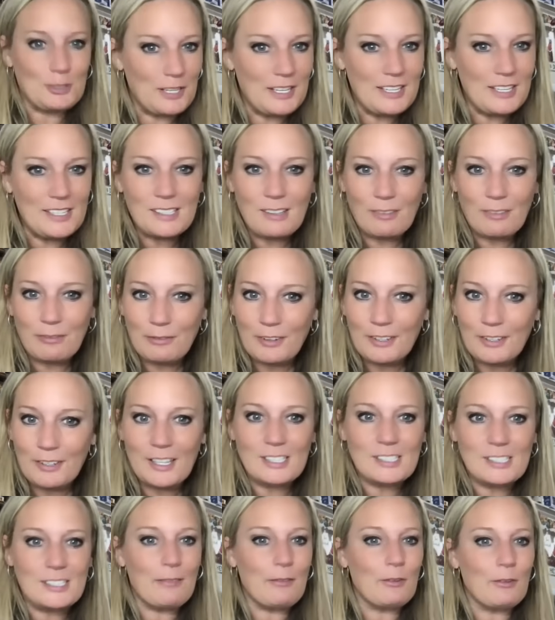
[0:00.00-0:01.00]
He's the
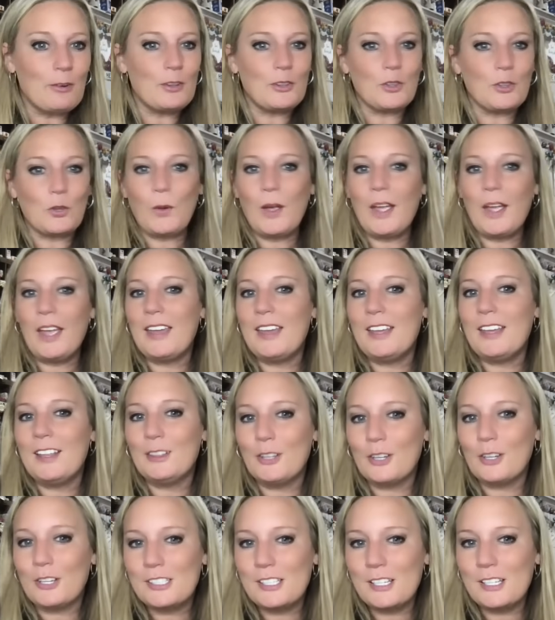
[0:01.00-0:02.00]
funniest ever, and the way he
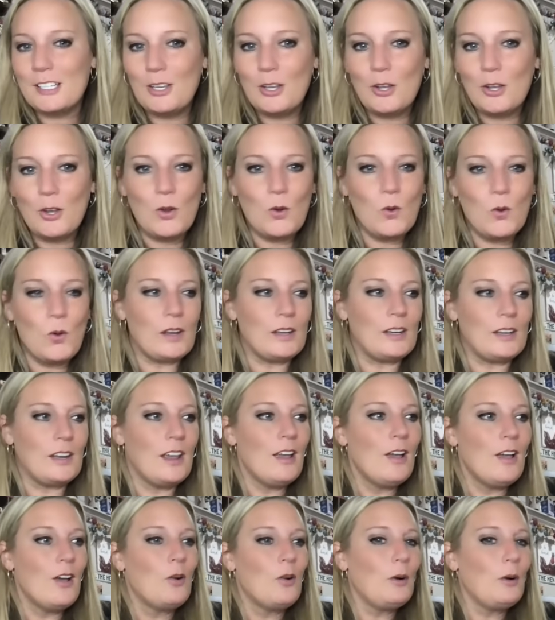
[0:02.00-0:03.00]
looks at you and
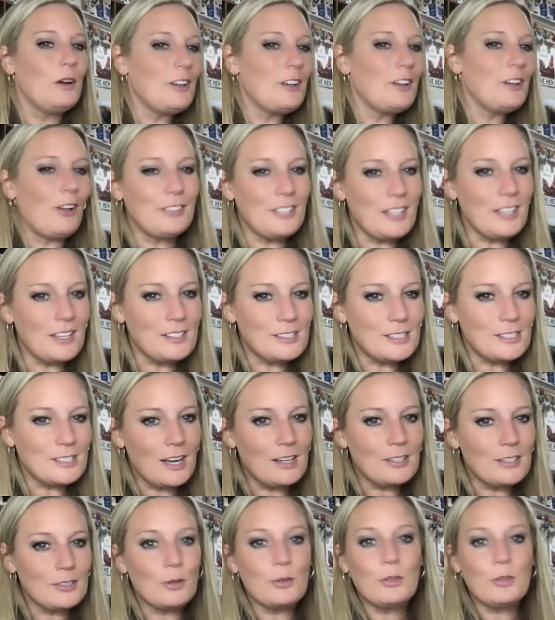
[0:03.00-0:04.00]
what y'all did in
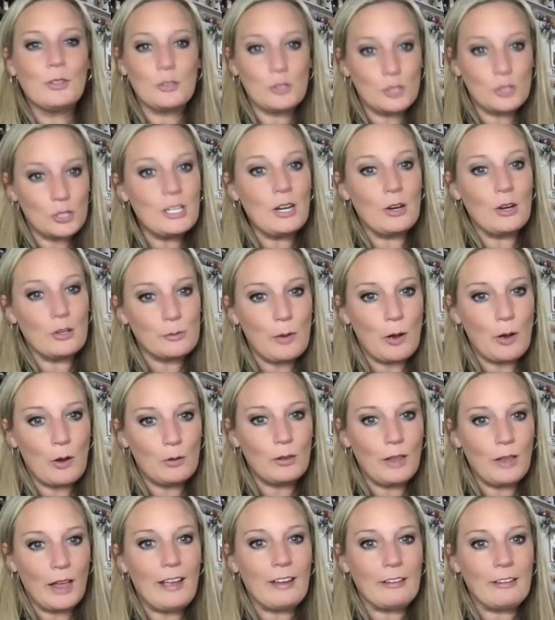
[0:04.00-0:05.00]
San Antonio." She knows my whole
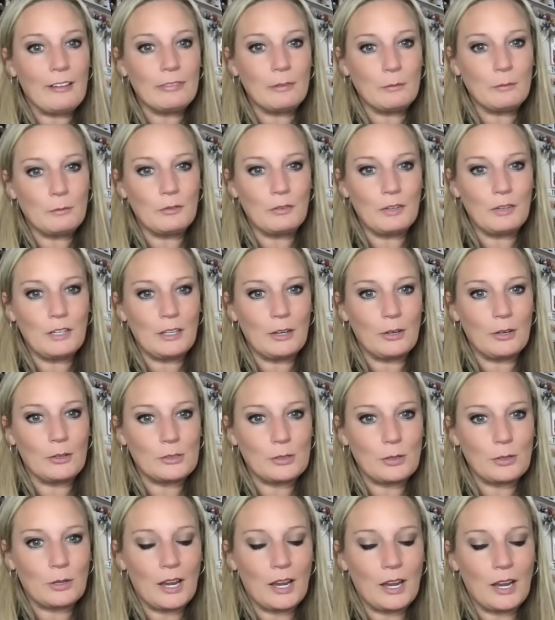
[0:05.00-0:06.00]
life from the videos,
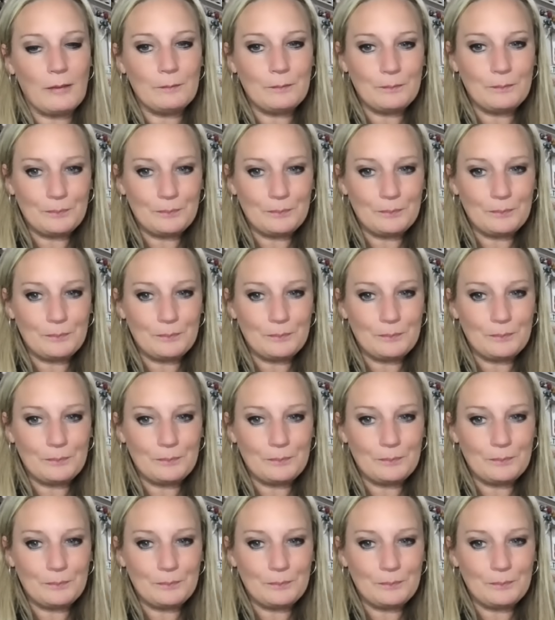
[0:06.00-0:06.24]
okay?